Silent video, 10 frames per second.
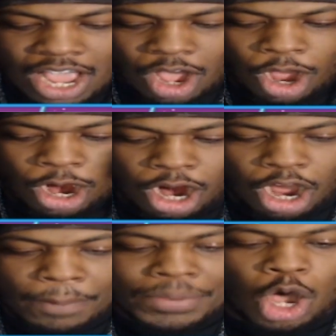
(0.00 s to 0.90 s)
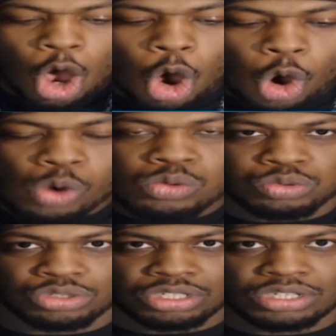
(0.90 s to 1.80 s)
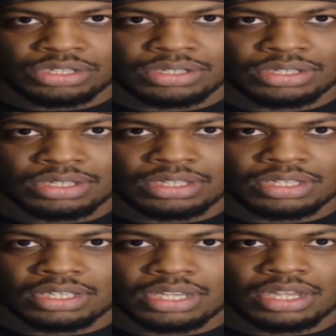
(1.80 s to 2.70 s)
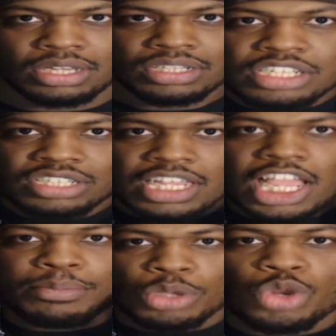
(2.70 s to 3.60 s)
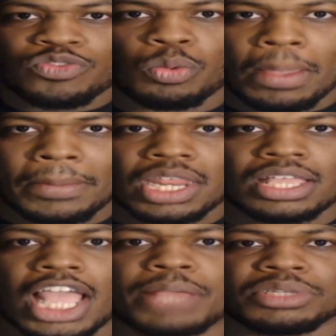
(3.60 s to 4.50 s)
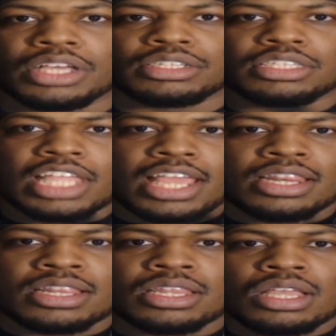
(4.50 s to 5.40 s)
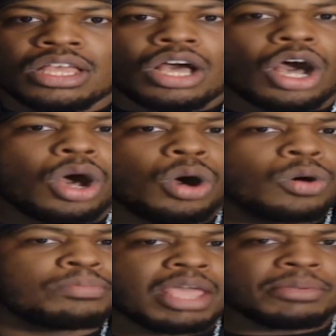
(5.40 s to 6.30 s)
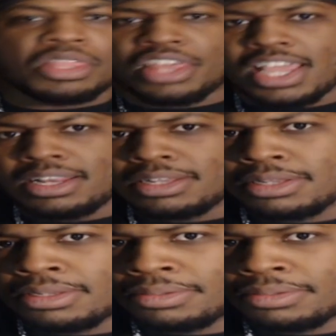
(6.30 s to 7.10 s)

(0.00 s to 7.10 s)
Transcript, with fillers: are opposed to seeing beautiful women in games because then, oh, maybe then